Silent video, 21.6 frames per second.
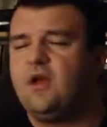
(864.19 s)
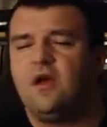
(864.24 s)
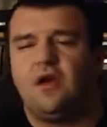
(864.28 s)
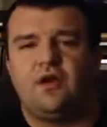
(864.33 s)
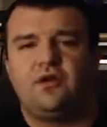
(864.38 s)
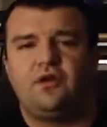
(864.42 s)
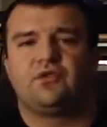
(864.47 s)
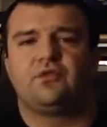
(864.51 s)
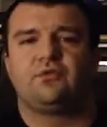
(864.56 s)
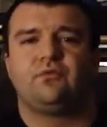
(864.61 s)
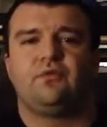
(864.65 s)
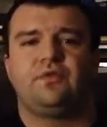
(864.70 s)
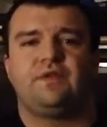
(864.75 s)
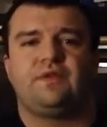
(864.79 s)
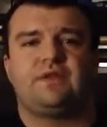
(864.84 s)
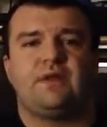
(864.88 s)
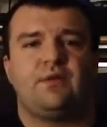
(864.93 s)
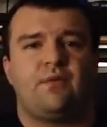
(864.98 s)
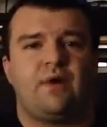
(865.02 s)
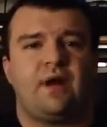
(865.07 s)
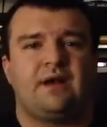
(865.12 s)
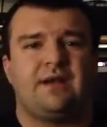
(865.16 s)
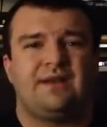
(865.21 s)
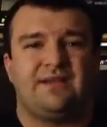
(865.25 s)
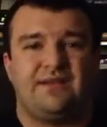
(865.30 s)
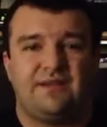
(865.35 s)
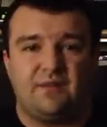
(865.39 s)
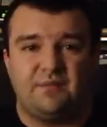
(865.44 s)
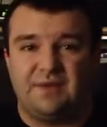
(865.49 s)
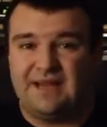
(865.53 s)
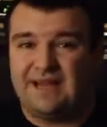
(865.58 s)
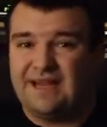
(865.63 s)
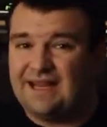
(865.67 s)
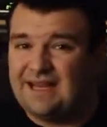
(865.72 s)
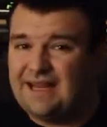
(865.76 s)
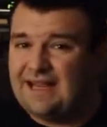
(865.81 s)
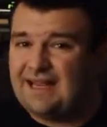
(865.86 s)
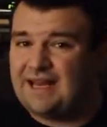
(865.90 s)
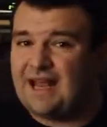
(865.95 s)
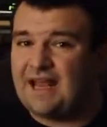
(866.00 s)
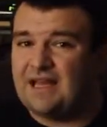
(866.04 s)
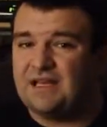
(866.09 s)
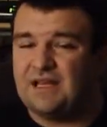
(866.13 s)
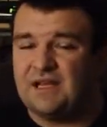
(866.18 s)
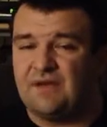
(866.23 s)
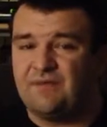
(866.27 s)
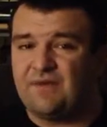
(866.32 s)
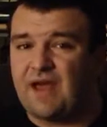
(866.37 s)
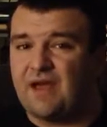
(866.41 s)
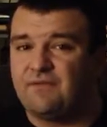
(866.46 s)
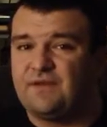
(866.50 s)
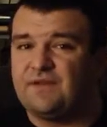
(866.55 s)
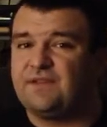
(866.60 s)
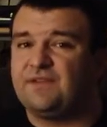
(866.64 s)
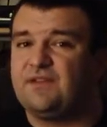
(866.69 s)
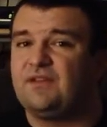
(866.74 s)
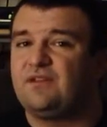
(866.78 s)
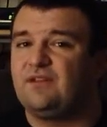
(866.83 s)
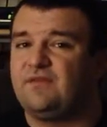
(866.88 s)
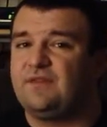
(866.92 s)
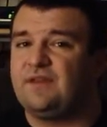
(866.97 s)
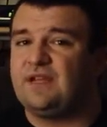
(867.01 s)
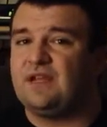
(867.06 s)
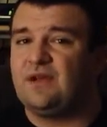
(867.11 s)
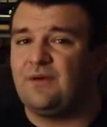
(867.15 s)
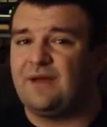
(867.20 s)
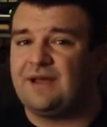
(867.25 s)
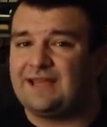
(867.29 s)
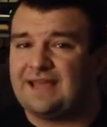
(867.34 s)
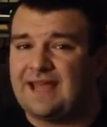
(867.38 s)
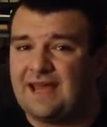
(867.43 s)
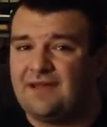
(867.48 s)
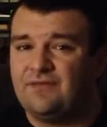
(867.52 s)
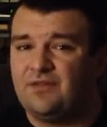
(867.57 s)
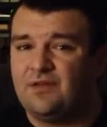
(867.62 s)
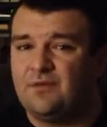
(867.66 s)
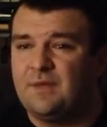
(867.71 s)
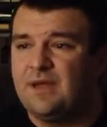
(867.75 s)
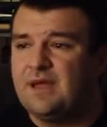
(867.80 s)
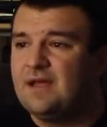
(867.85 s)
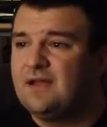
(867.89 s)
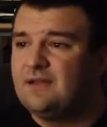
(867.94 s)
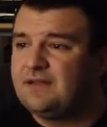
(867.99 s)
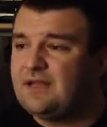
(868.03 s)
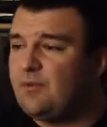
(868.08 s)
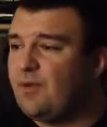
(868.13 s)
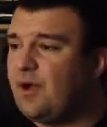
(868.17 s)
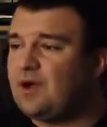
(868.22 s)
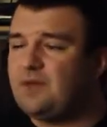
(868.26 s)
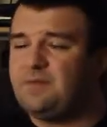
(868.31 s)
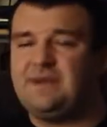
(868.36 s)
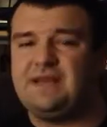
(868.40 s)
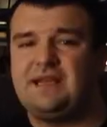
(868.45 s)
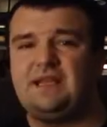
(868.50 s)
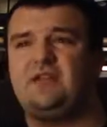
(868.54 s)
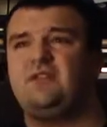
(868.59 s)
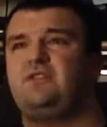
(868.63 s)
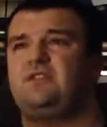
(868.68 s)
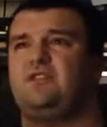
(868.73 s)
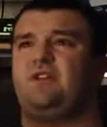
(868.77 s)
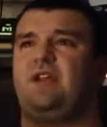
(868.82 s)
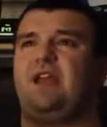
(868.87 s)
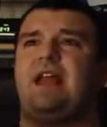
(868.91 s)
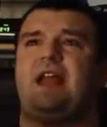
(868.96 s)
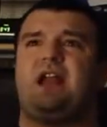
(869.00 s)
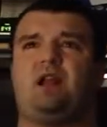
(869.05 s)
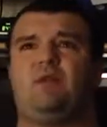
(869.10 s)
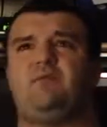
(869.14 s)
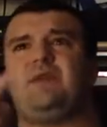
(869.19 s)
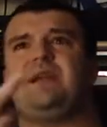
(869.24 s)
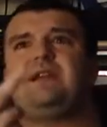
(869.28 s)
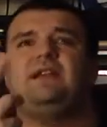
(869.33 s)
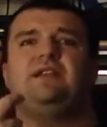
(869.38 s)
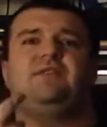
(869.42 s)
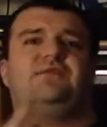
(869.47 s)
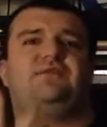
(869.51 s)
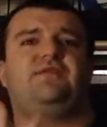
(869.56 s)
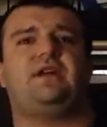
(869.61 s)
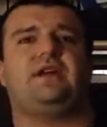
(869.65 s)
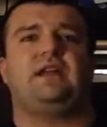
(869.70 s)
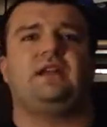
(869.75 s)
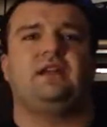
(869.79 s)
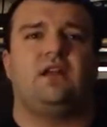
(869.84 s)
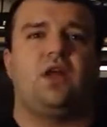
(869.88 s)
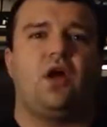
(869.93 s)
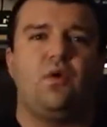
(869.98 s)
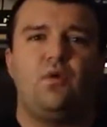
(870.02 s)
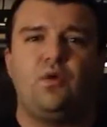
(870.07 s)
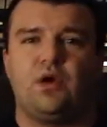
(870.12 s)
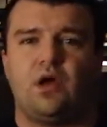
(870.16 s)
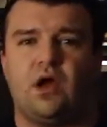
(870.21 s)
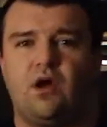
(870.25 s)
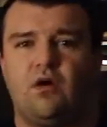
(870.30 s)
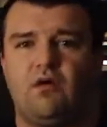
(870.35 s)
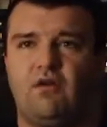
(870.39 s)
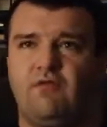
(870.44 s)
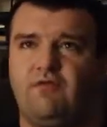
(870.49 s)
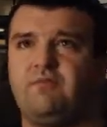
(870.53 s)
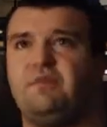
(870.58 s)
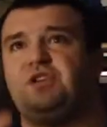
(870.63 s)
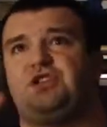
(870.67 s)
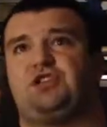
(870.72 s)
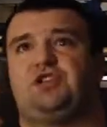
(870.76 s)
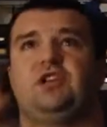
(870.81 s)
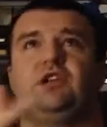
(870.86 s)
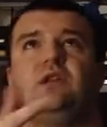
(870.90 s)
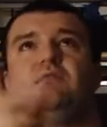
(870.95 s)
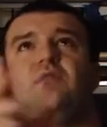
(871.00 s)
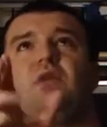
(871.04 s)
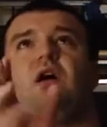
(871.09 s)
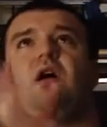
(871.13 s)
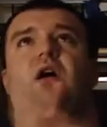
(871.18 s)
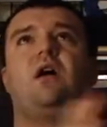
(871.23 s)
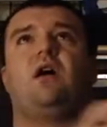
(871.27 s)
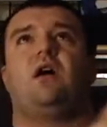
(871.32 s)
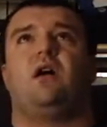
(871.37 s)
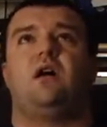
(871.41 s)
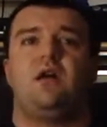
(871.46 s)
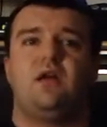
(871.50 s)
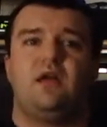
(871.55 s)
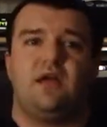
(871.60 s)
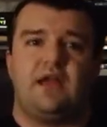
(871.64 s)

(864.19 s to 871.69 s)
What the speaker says: Another rule that they wanted is at the beginning and ending of every single video I gave them, they wanted me to get their animated fucking logo of Machinima.